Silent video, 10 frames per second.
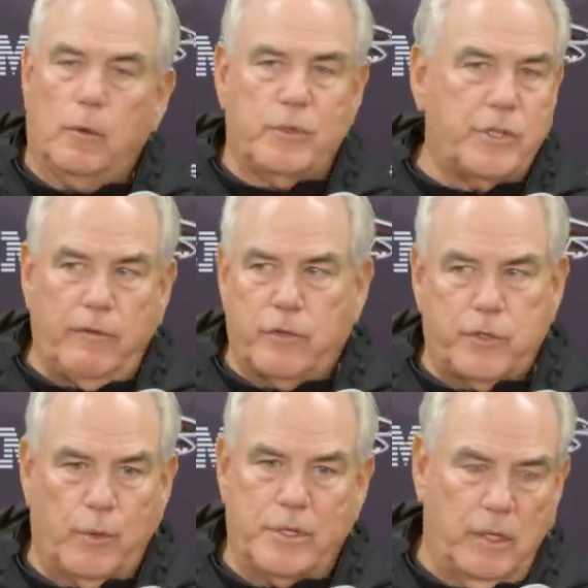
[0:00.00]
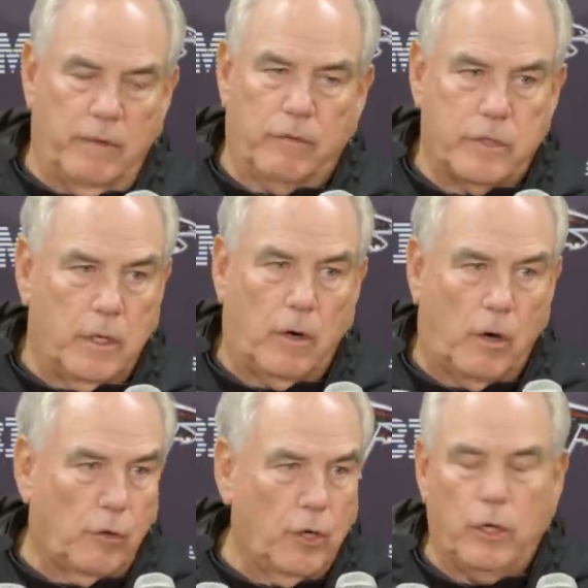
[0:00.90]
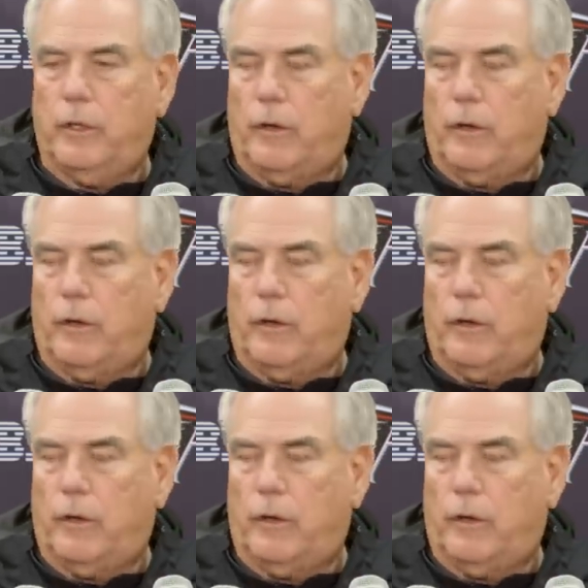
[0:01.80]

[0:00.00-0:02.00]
Receivers are receivers. They're all good.